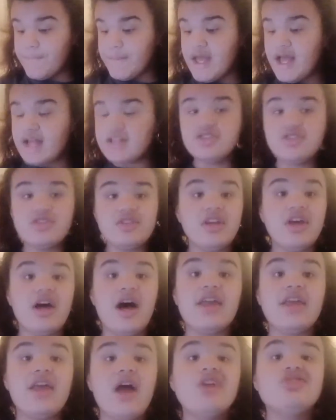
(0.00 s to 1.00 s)
I just
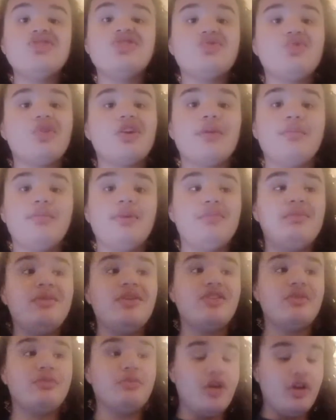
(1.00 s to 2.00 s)
like y'all just recommend me
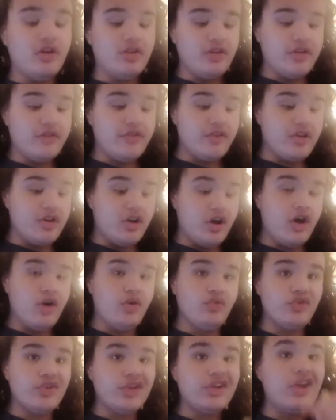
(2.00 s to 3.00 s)
some different
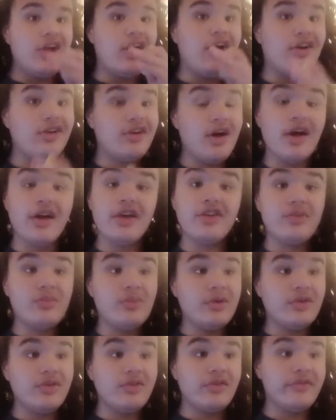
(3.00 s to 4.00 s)
colognes, and they are not
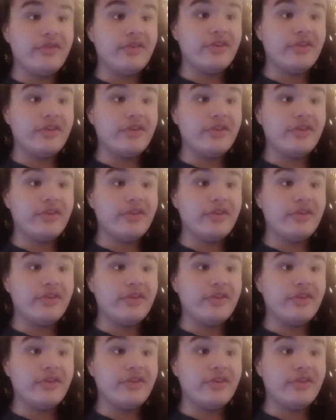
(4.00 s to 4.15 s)
expensive.